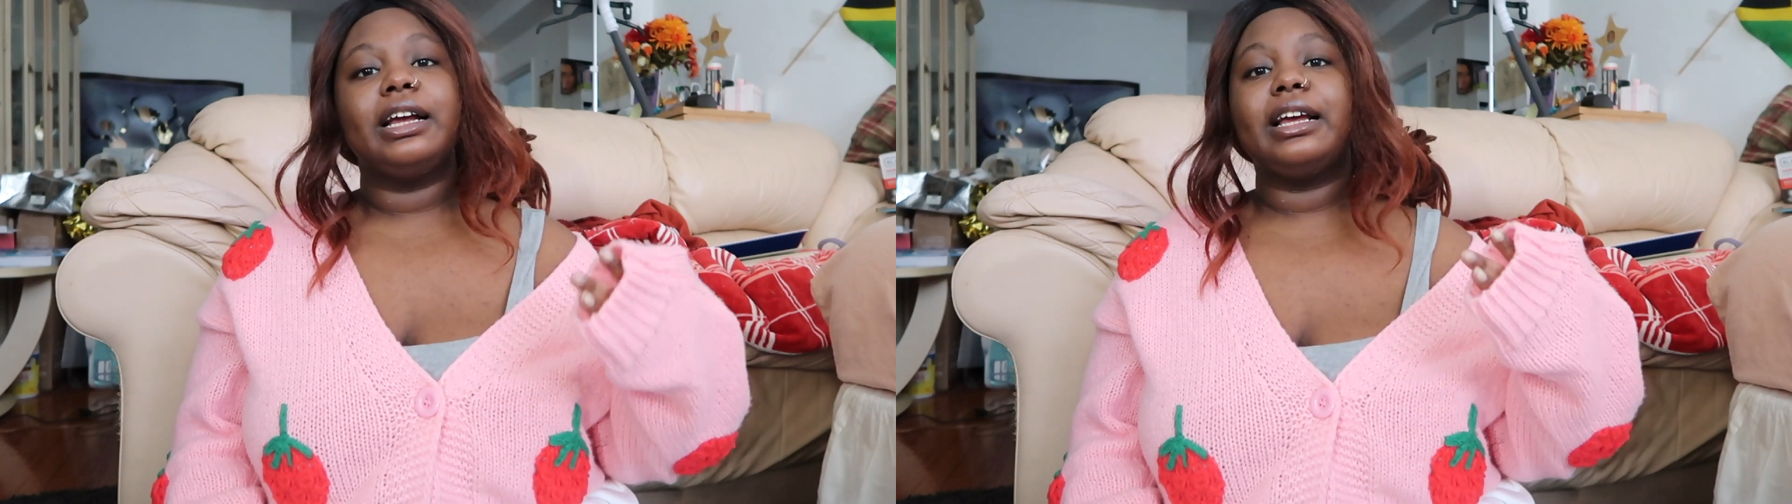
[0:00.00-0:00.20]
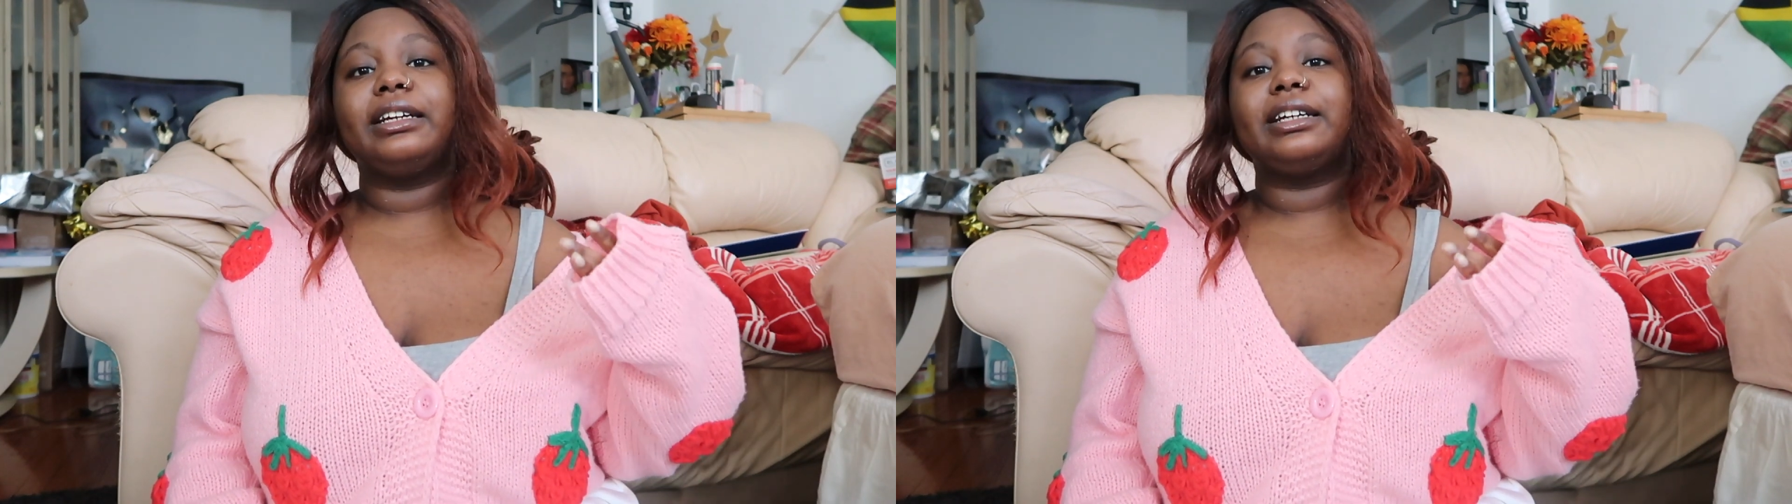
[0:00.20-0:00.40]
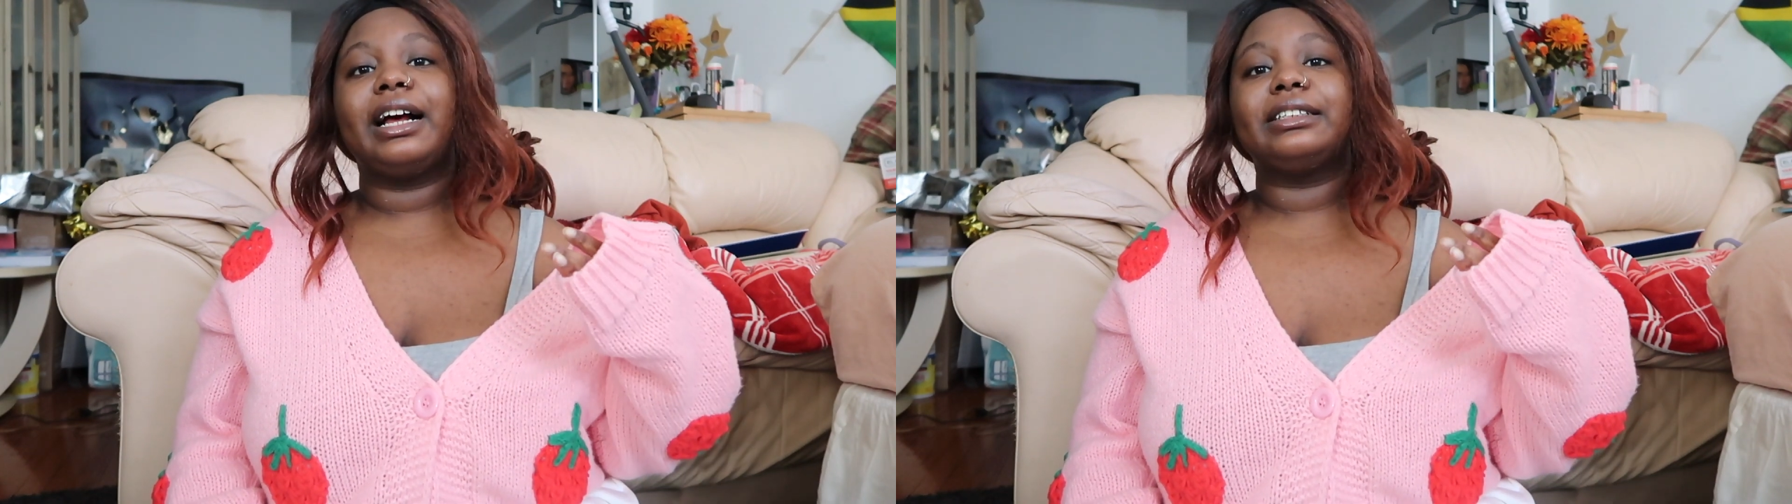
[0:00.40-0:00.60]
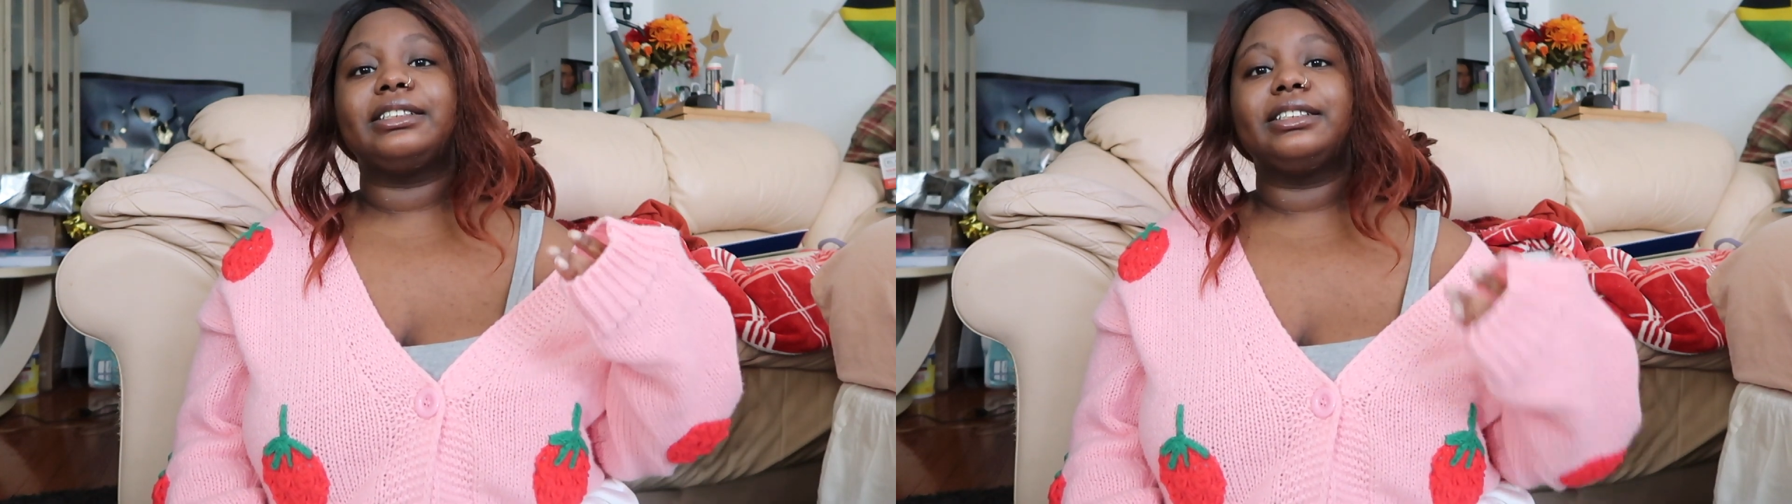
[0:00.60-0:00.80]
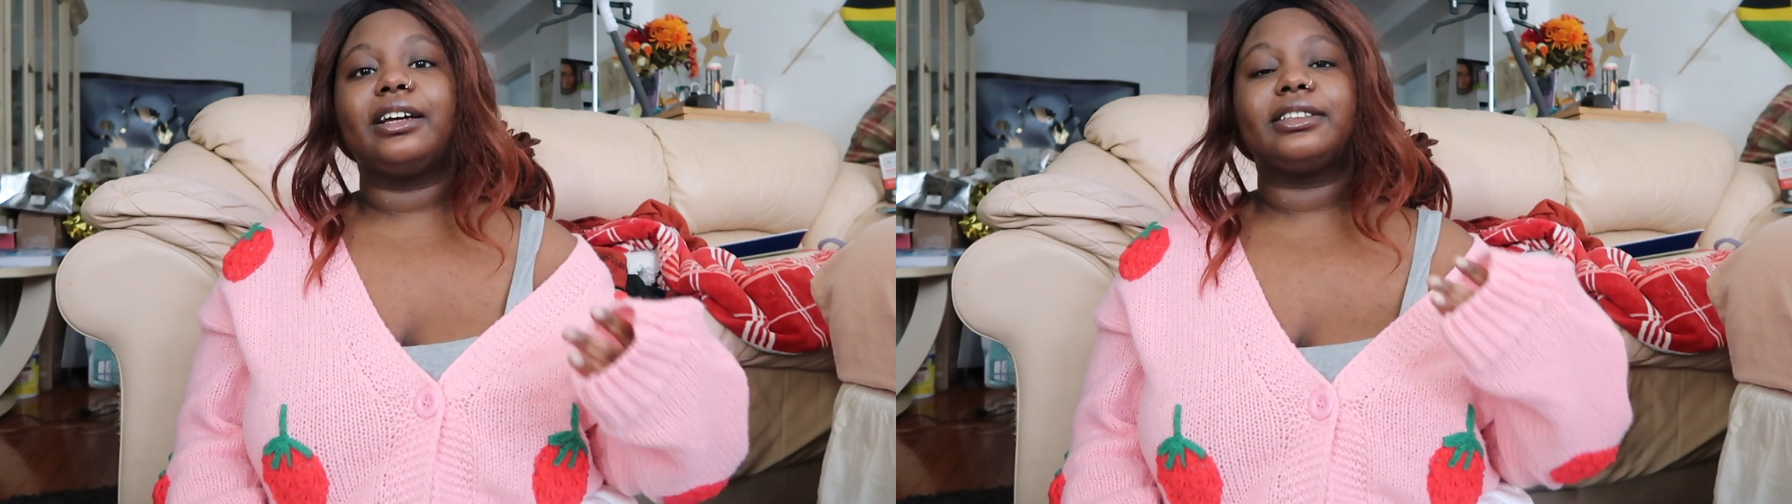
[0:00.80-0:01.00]
and it has
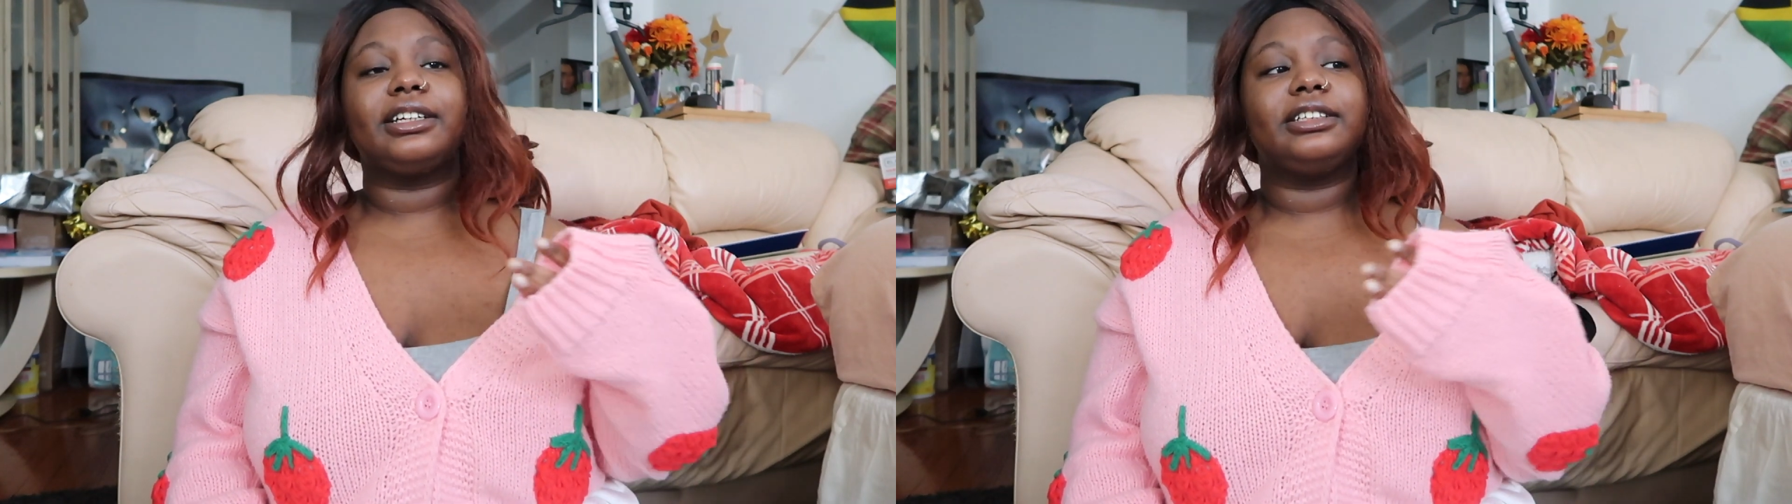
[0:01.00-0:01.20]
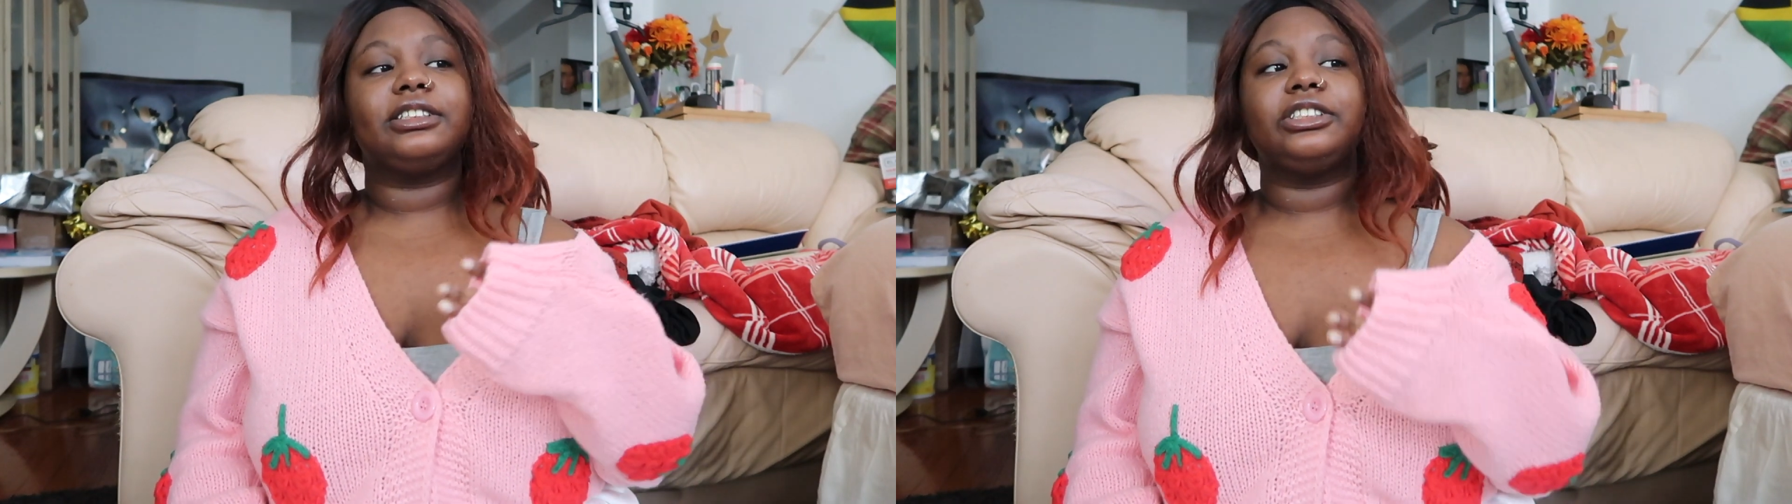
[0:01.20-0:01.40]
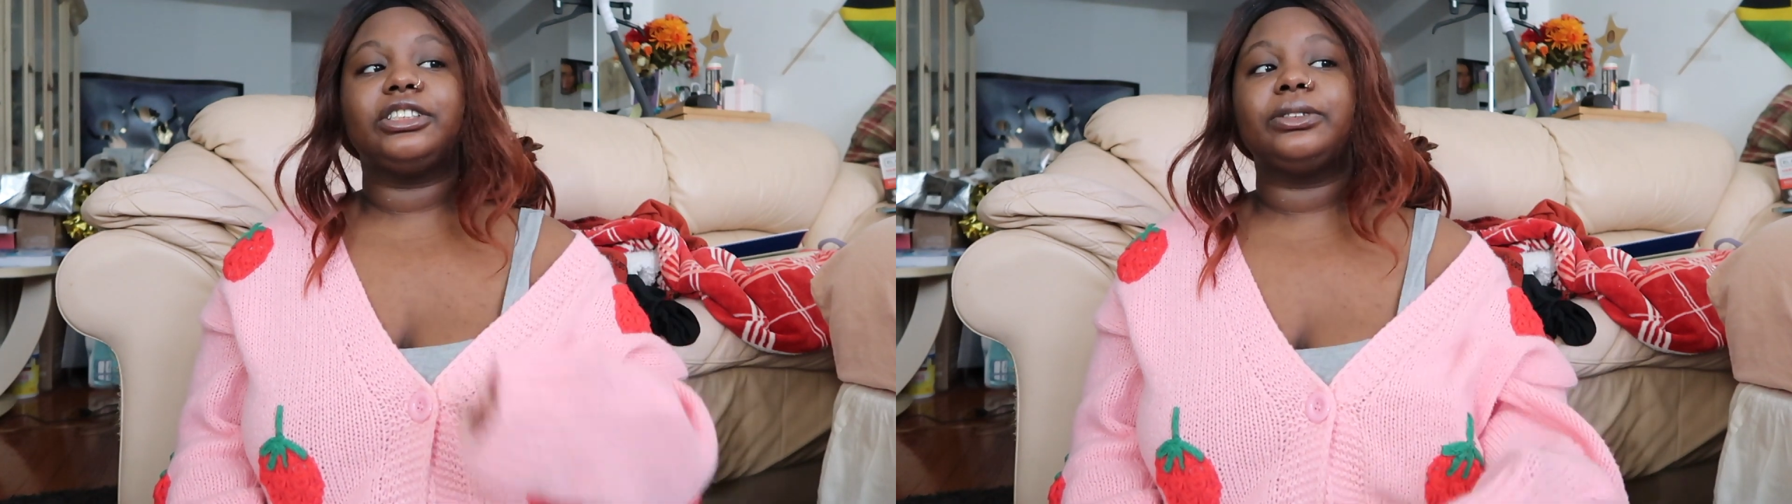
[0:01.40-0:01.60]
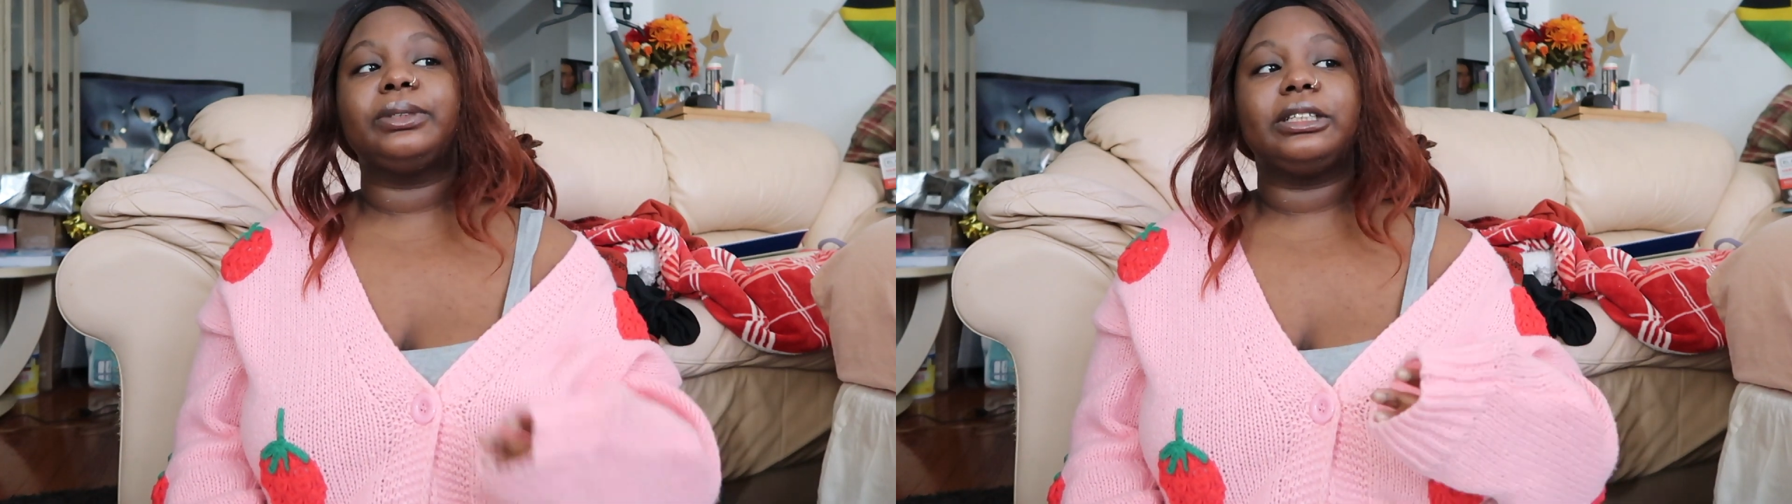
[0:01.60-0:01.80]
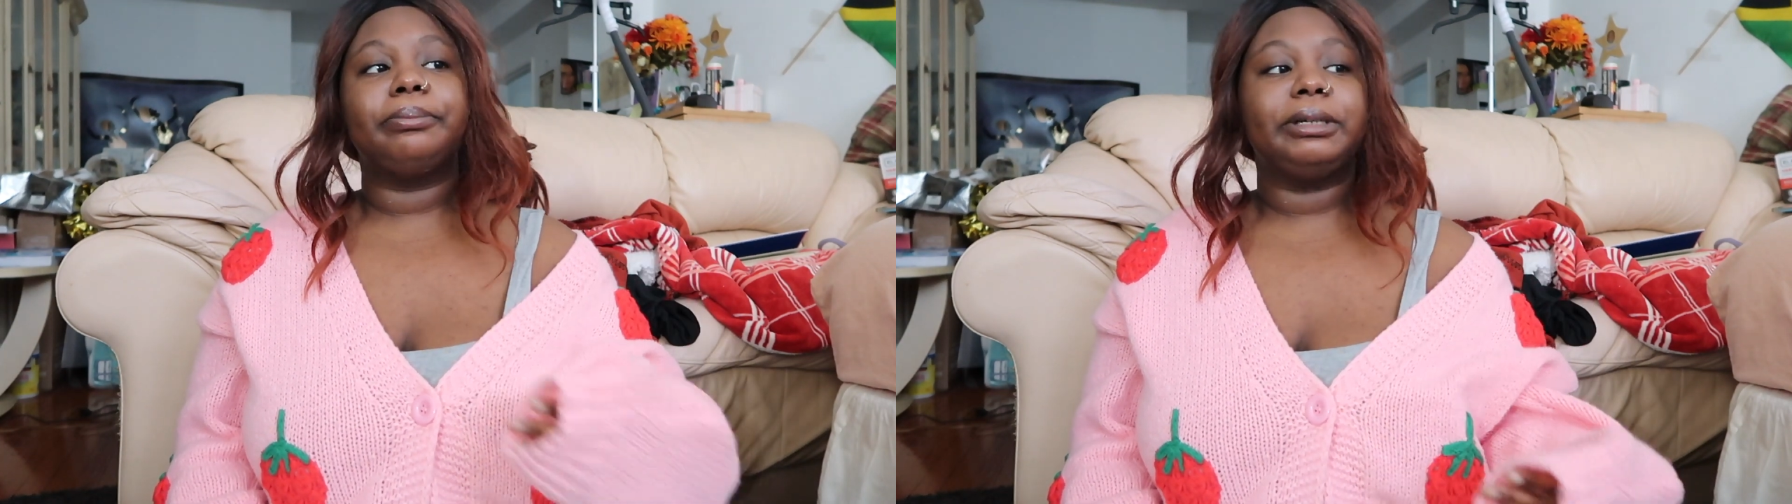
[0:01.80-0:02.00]
nothing to do
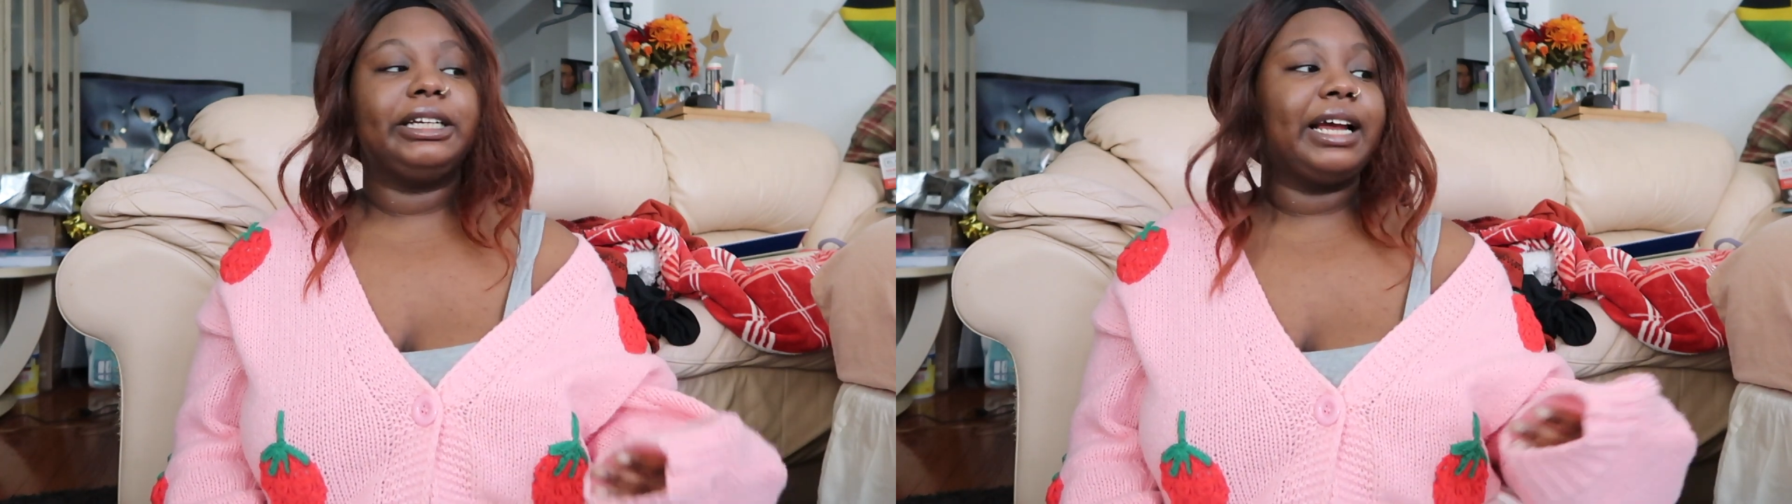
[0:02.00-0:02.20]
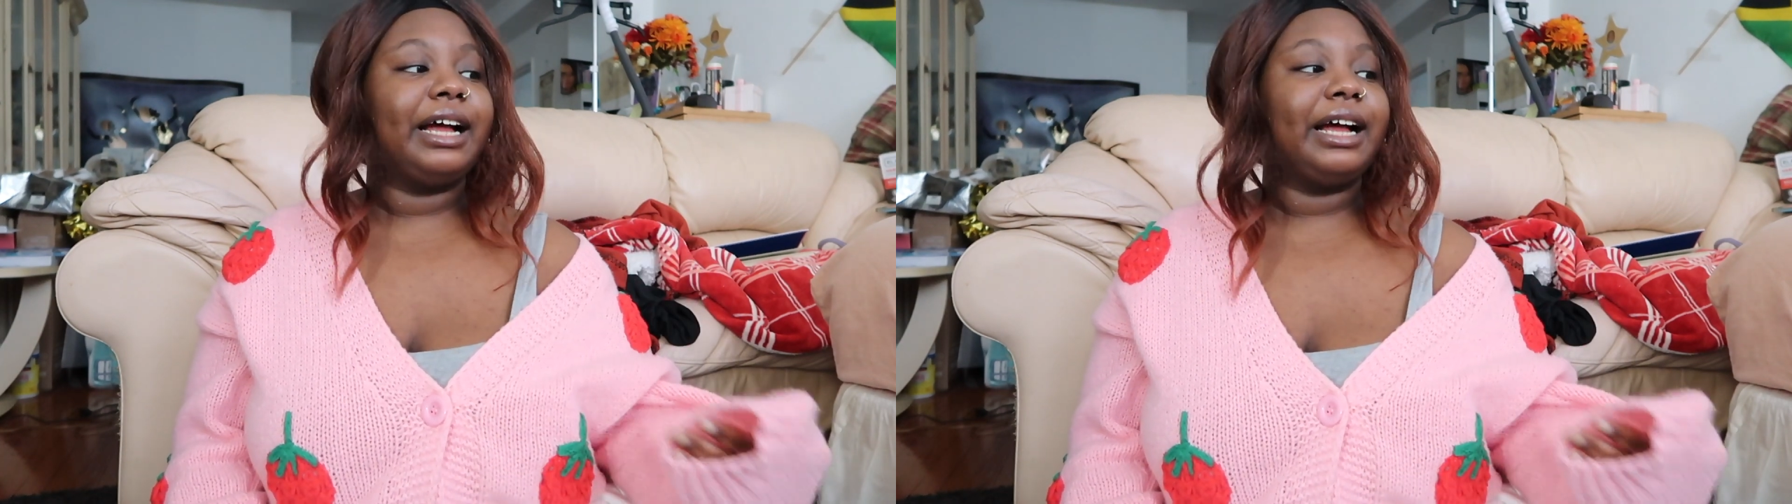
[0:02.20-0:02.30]
with me